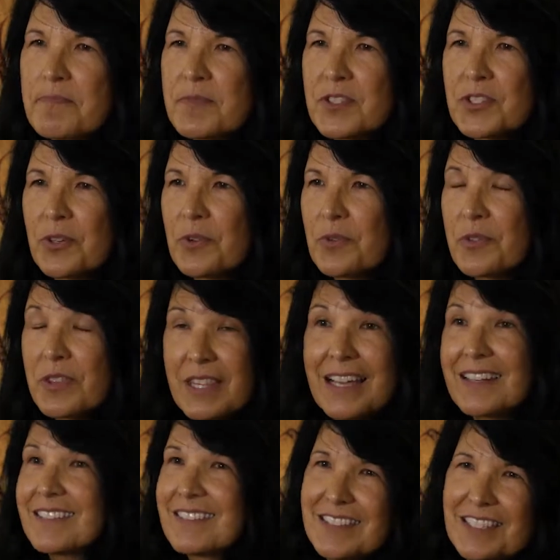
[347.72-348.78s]
So
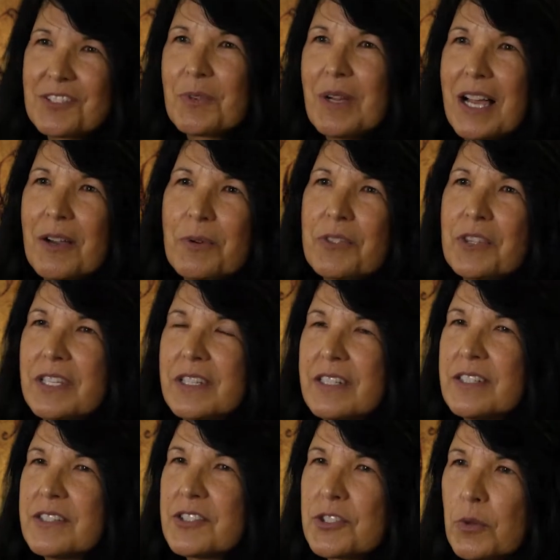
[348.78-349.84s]
that's why I would think it
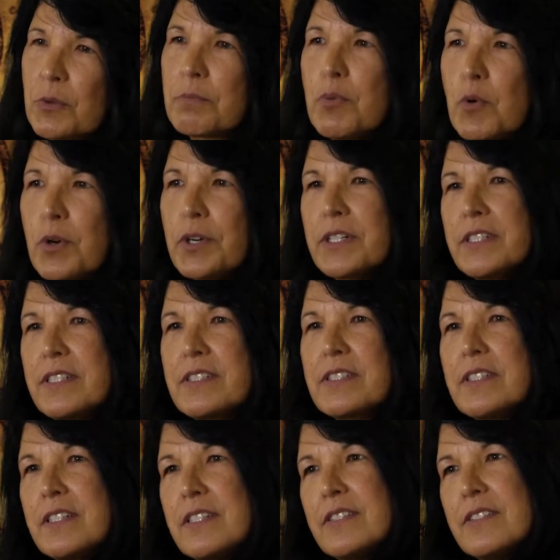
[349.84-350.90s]
is so important
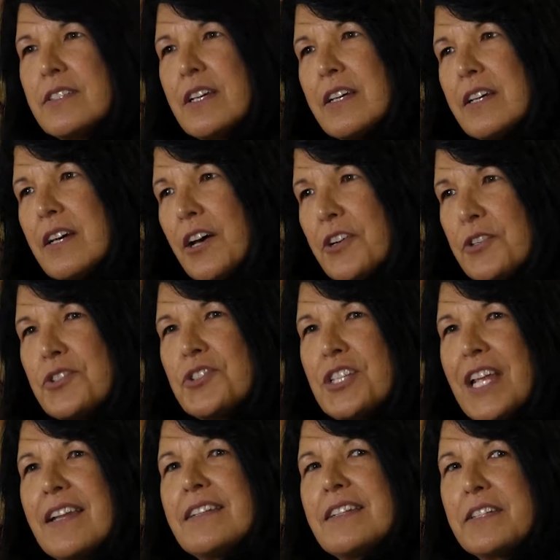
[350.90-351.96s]
is
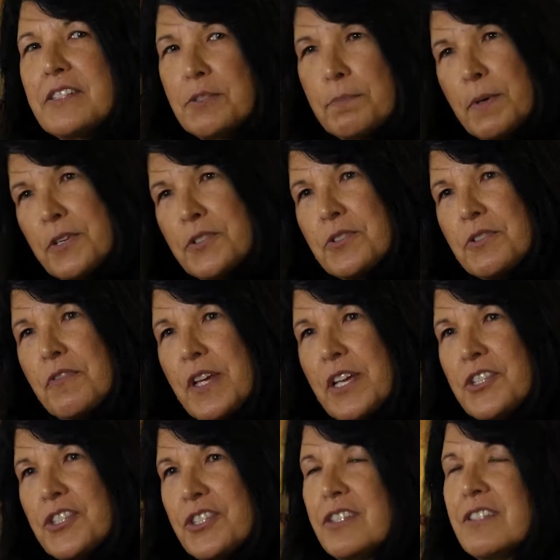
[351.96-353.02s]
understanding is
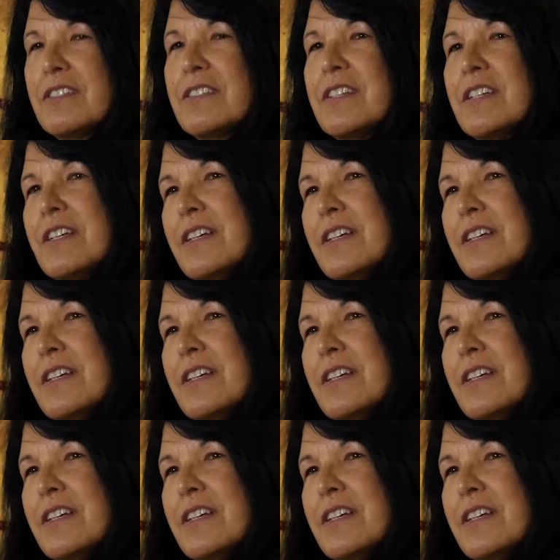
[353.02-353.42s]
preservation